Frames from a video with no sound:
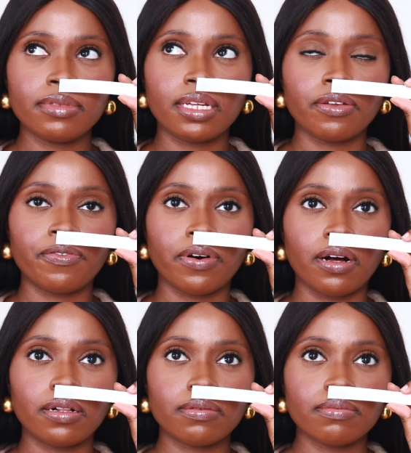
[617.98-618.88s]
in the
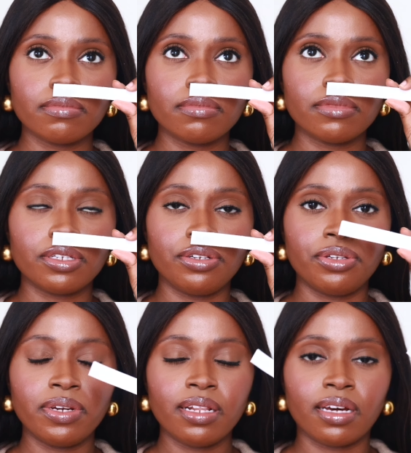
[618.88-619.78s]
fall. So you
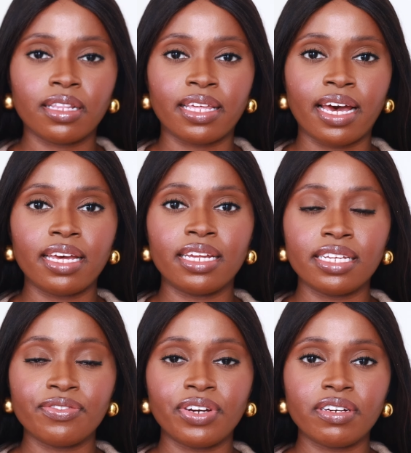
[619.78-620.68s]
do get a lot of that. It
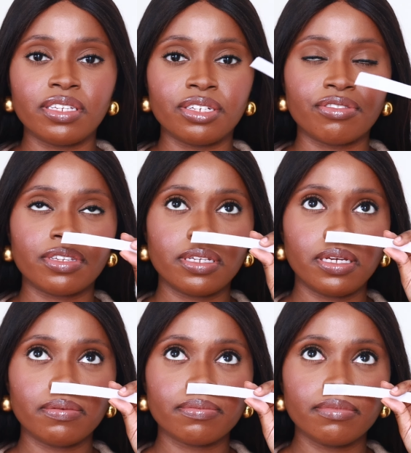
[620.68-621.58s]
is very
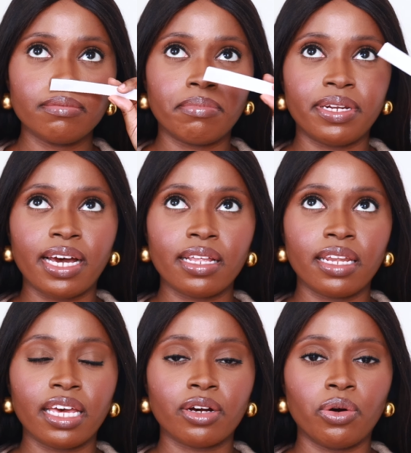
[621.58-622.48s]
citrusy, but not
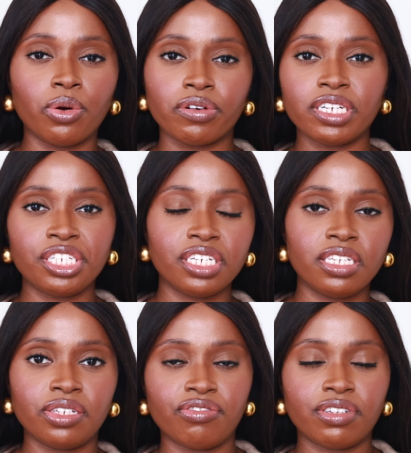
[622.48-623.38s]
like orangey
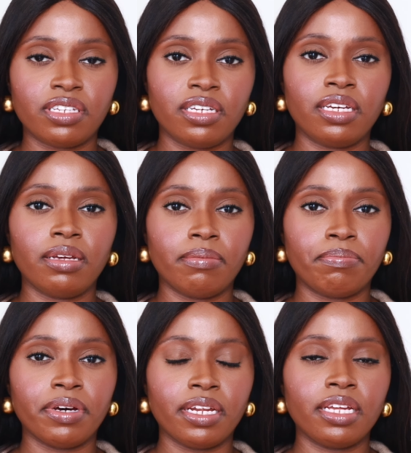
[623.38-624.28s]
citrusy,
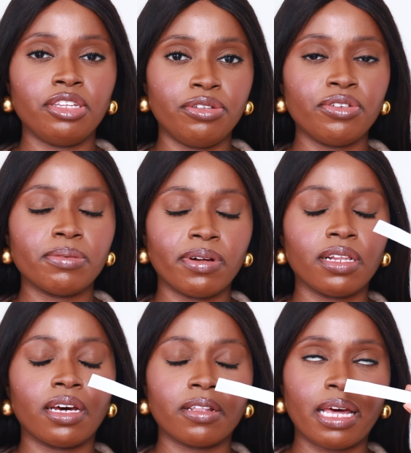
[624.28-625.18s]
but you do smell
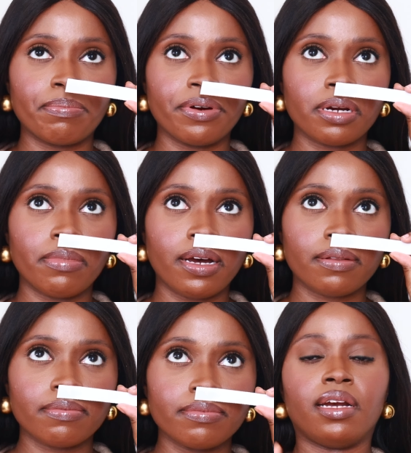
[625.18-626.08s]
a lot of that bergamot.
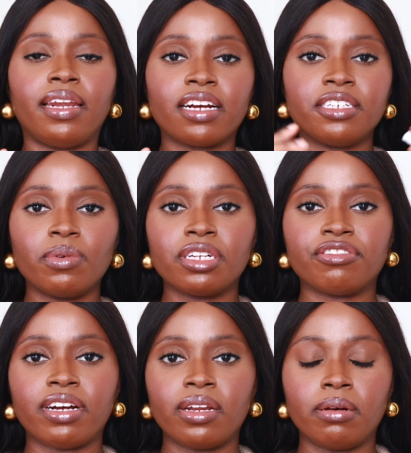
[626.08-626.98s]
And I actually want to
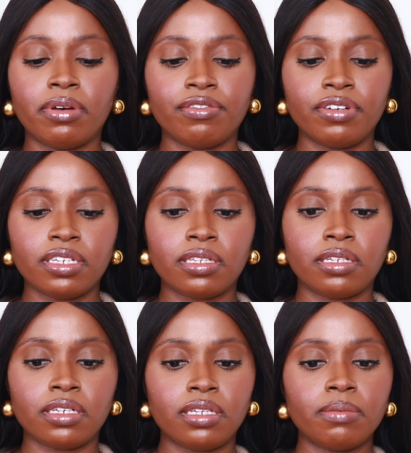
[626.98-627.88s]
try it on my
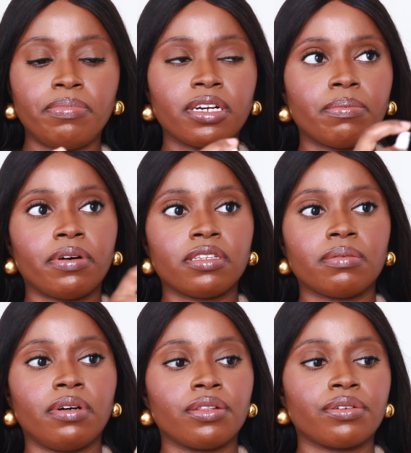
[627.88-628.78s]
wrist just to pick up on
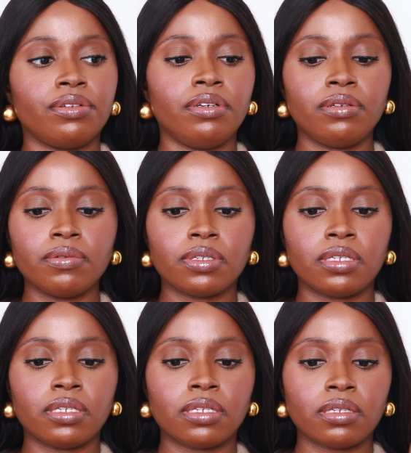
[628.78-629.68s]
some other
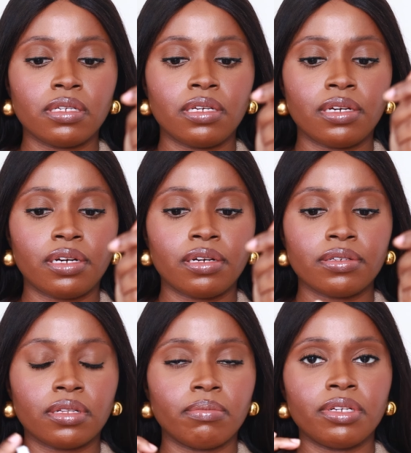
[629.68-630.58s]
notes here.
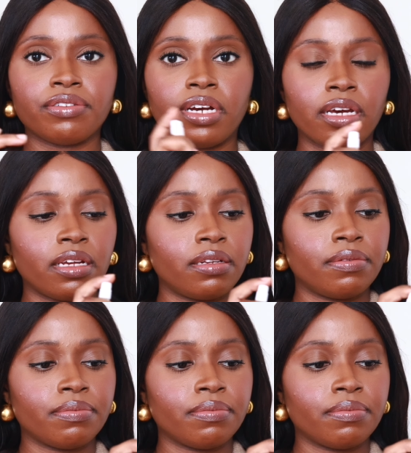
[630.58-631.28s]
So let me try it.